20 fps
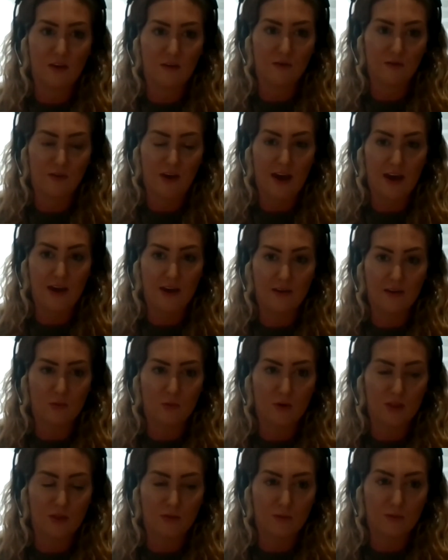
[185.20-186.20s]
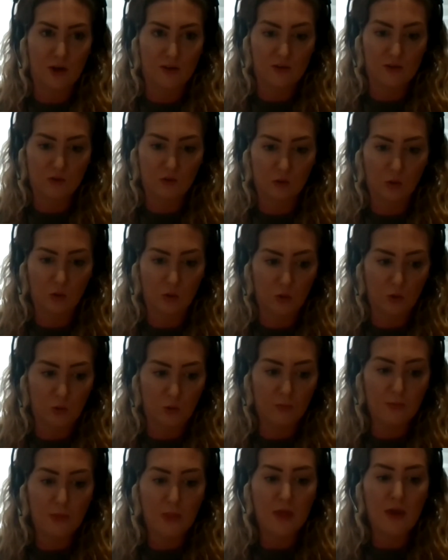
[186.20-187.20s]
fairs with my
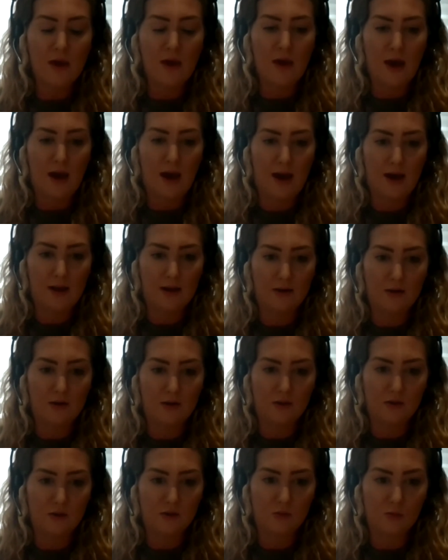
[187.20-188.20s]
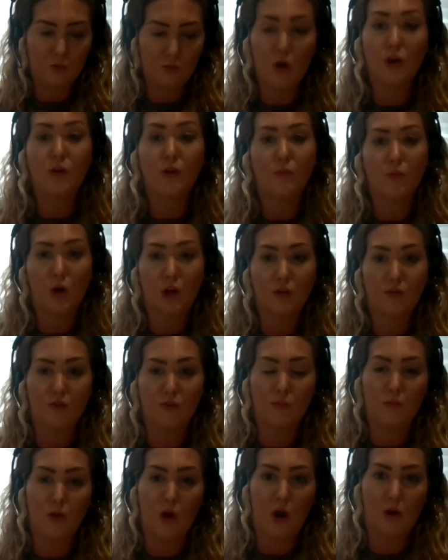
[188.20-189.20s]
school and one of one of
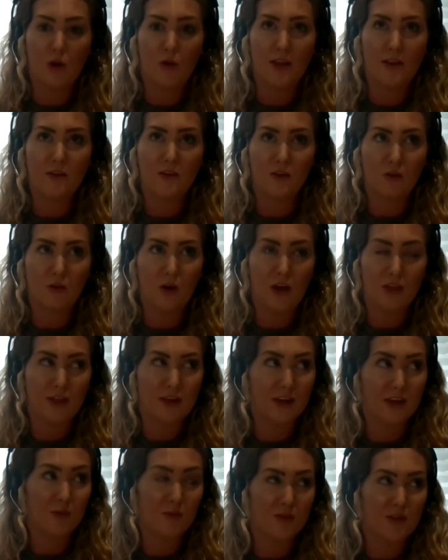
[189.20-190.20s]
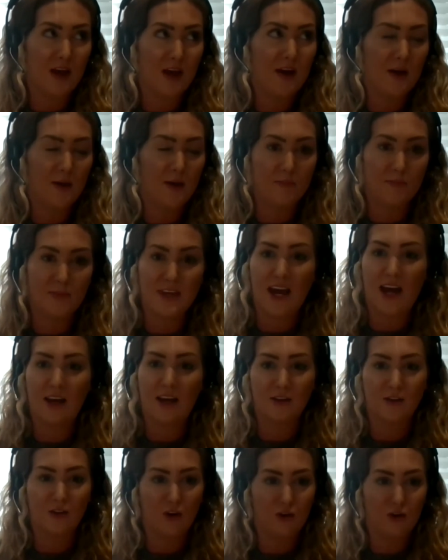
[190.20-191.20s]
them that I went to, I think it was at um, the
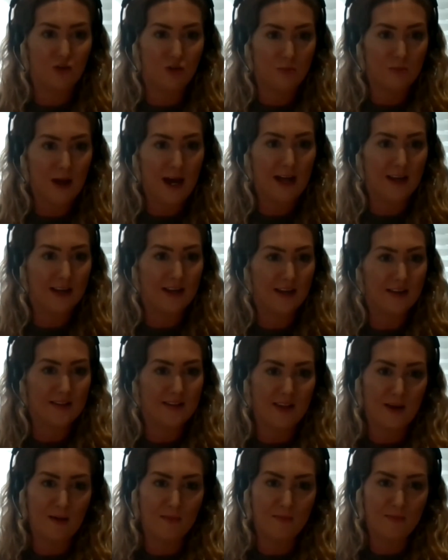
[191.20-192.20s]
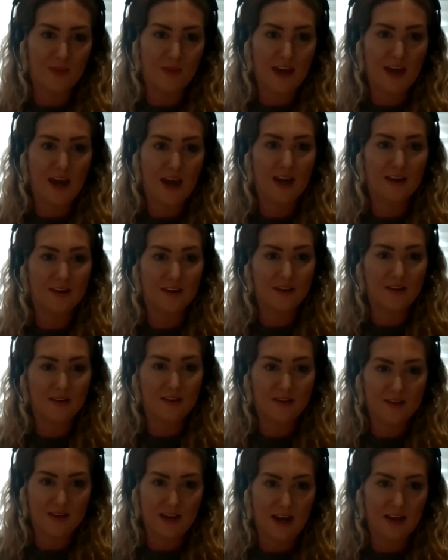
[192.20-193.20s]
Alexandra Palace, and um, they had a
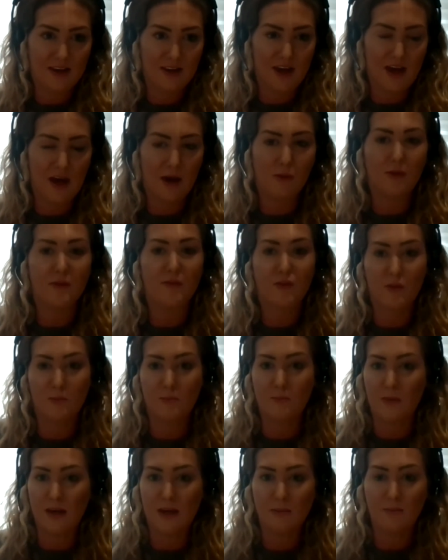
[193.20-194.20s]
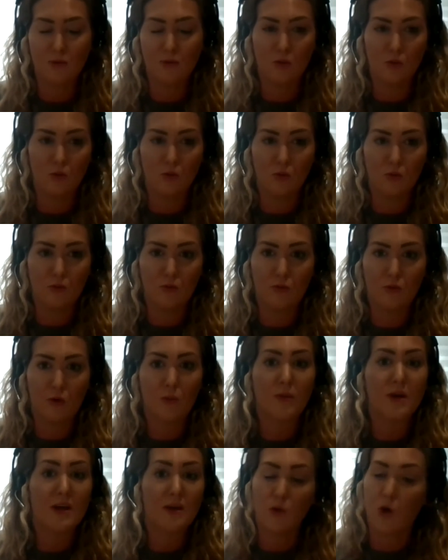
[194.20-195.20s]
stand there with some people
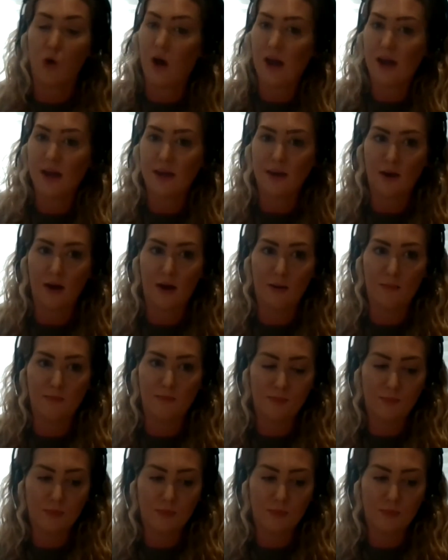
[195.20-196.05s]
from EY, um,